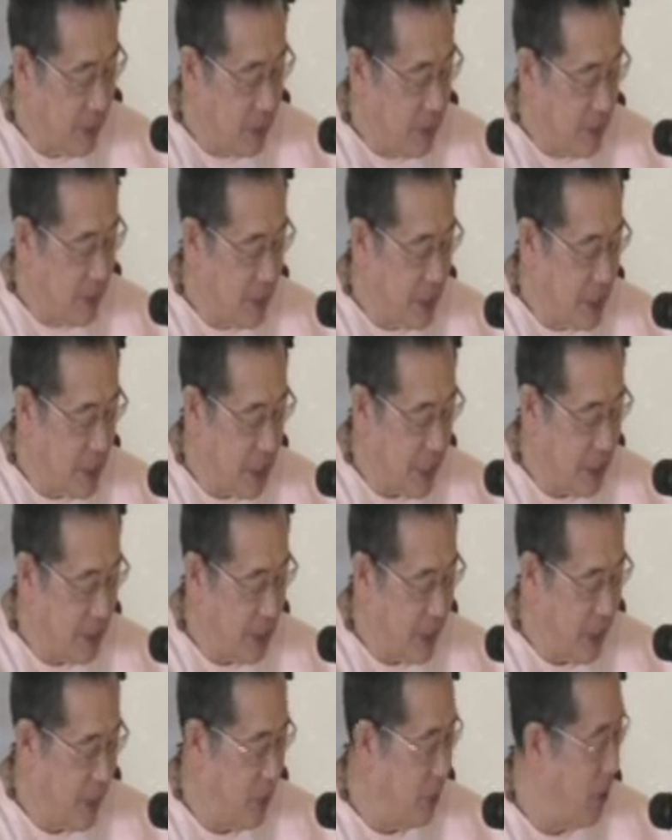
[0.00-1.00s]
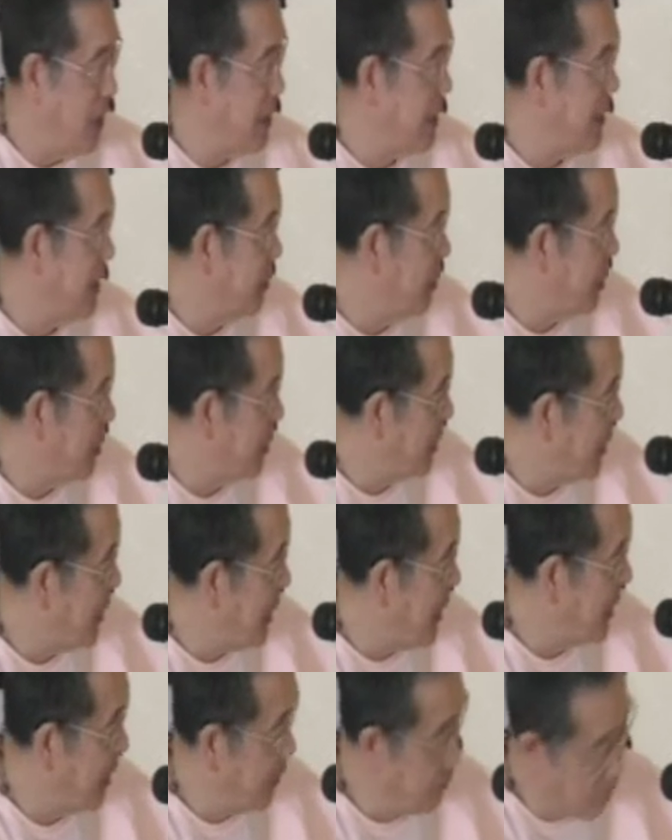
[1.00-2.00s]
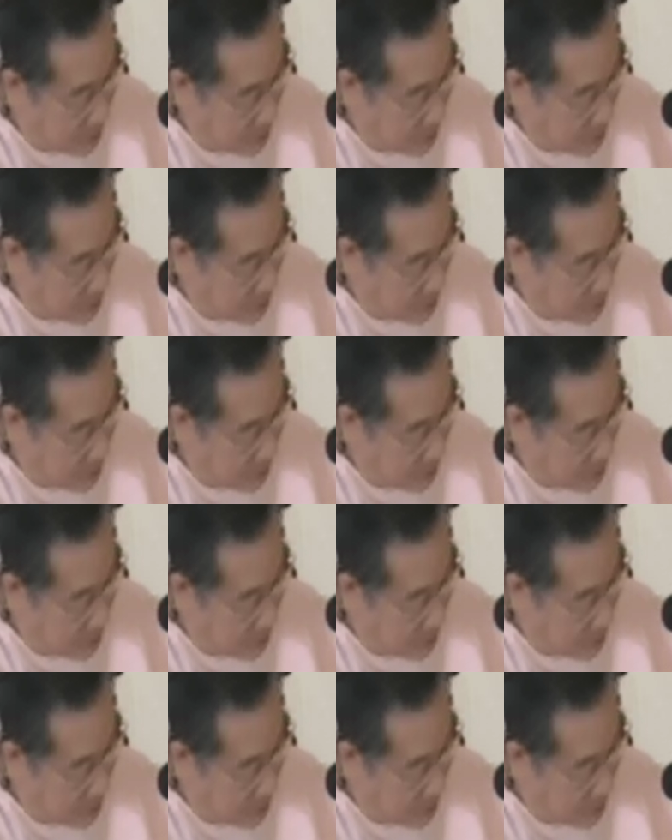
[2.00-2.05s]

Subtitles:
the secondary rasas, which are the negative ones,